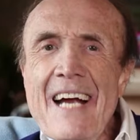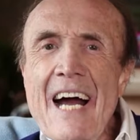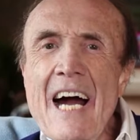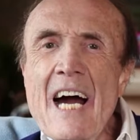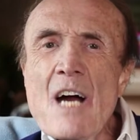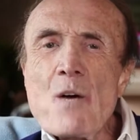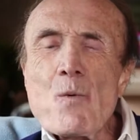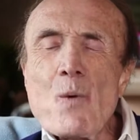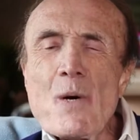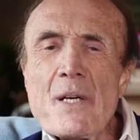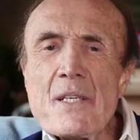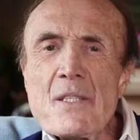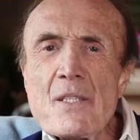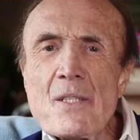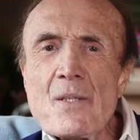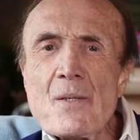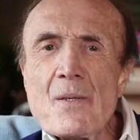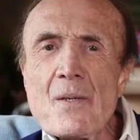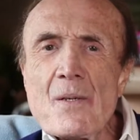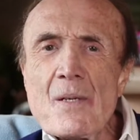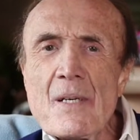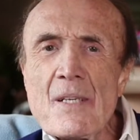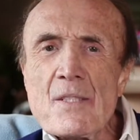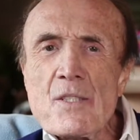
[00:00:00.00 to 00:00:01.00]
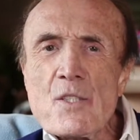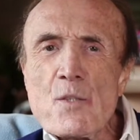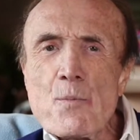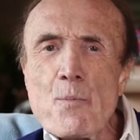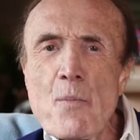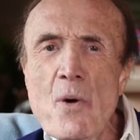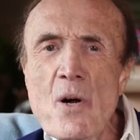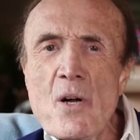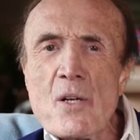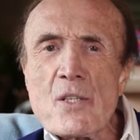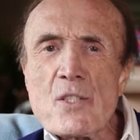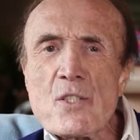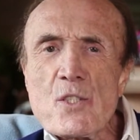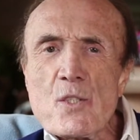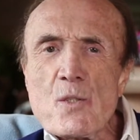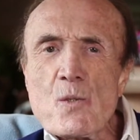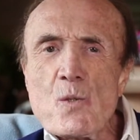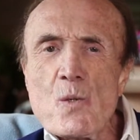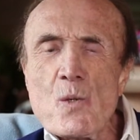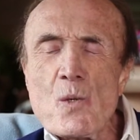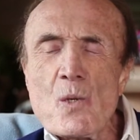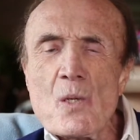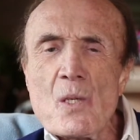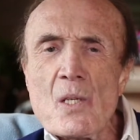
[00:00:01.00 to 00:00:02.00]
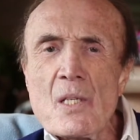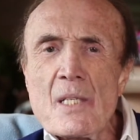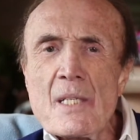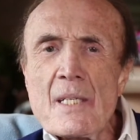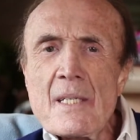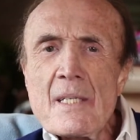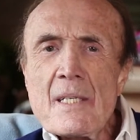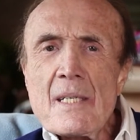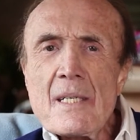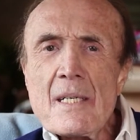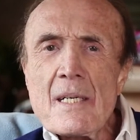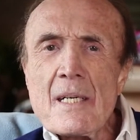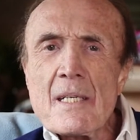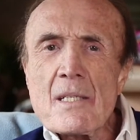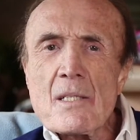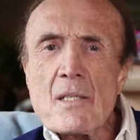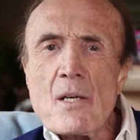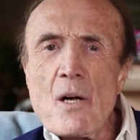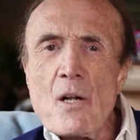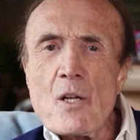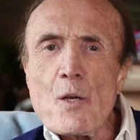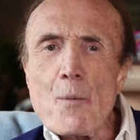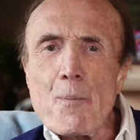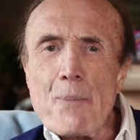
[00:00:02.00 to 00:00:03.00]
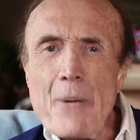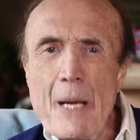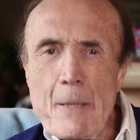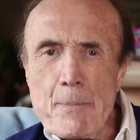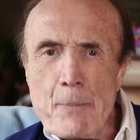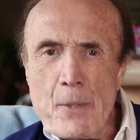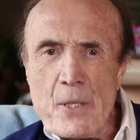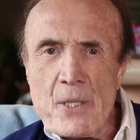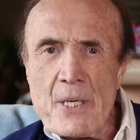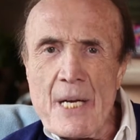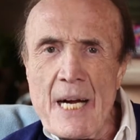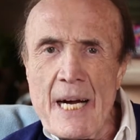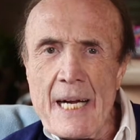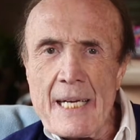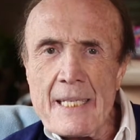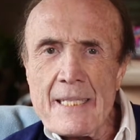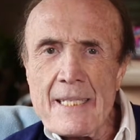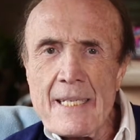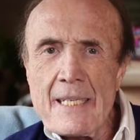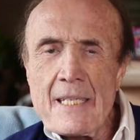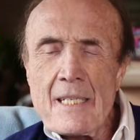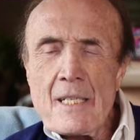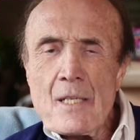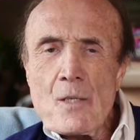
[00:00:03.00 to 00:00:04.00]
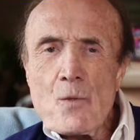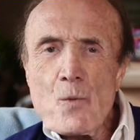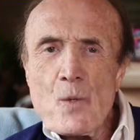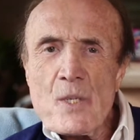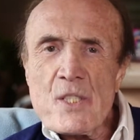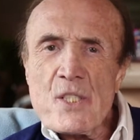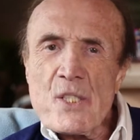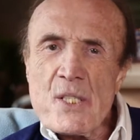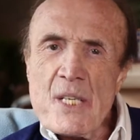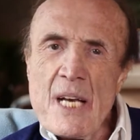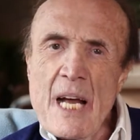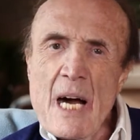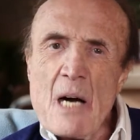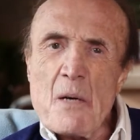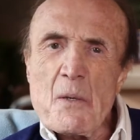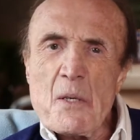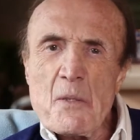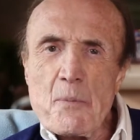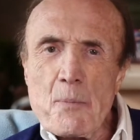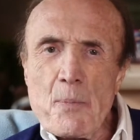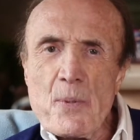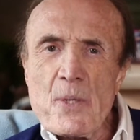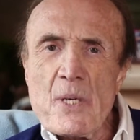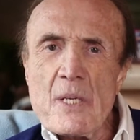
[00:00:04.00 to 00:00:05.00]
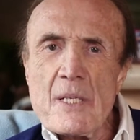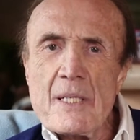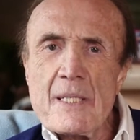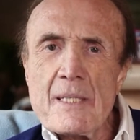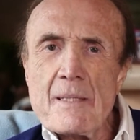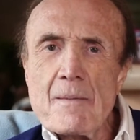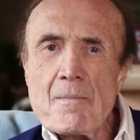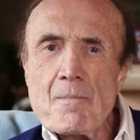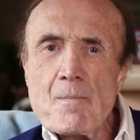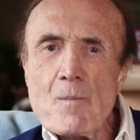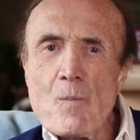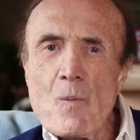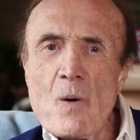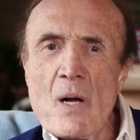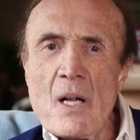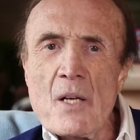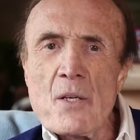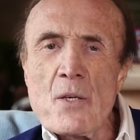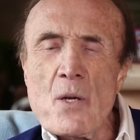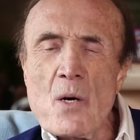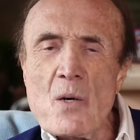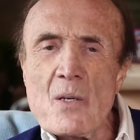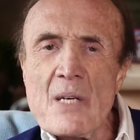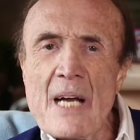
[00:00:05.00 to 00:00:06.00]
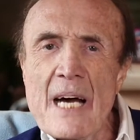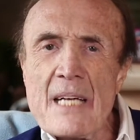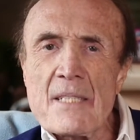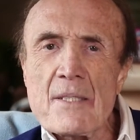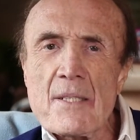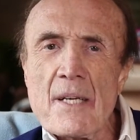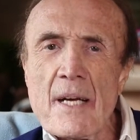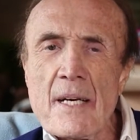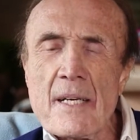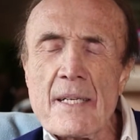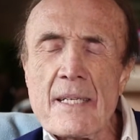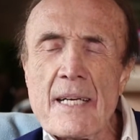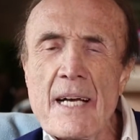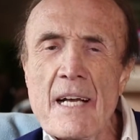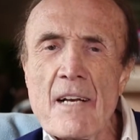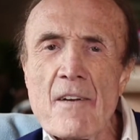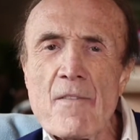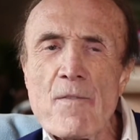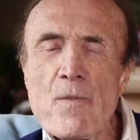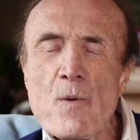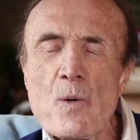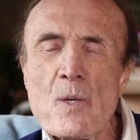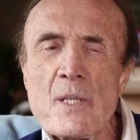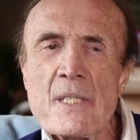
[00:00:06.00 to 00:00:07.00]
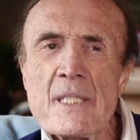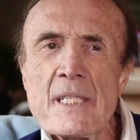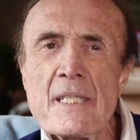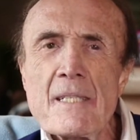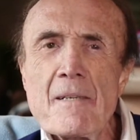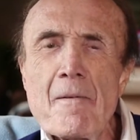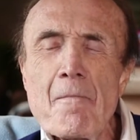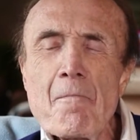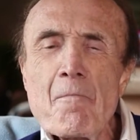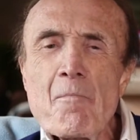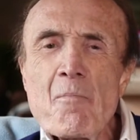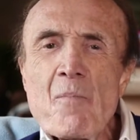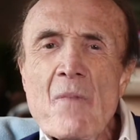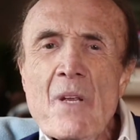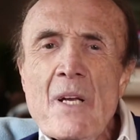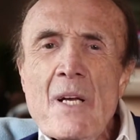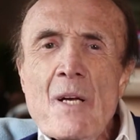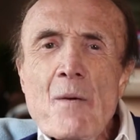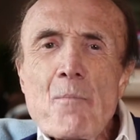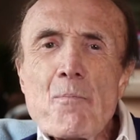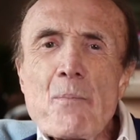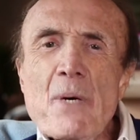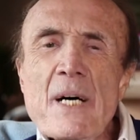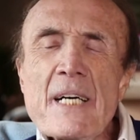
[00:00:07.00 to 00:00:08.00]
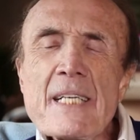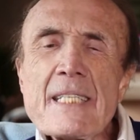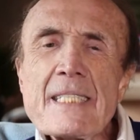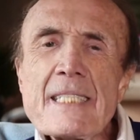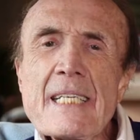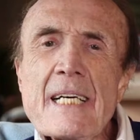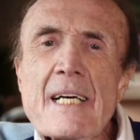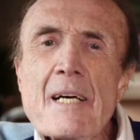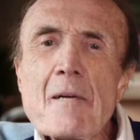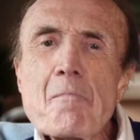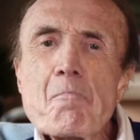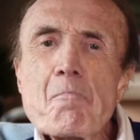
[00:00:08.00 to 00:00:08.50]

I went to a small school called Pepperdine, which now is pretty well known outside of California, but